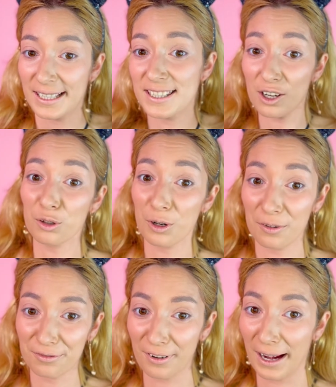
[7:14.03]
So we're
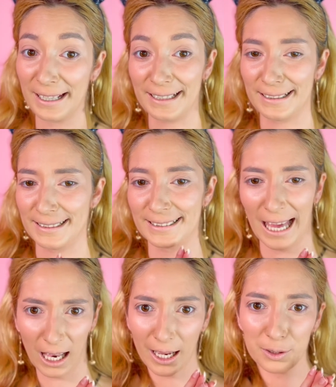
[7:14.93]
finally
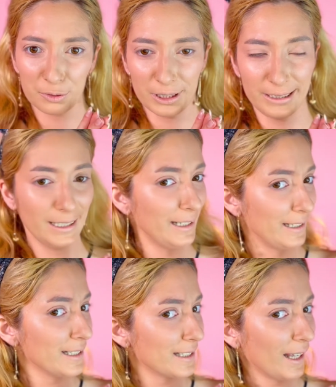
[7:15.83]
done with
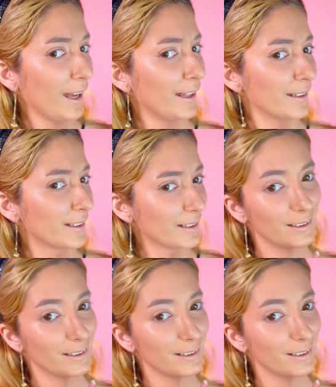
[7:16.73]
this, and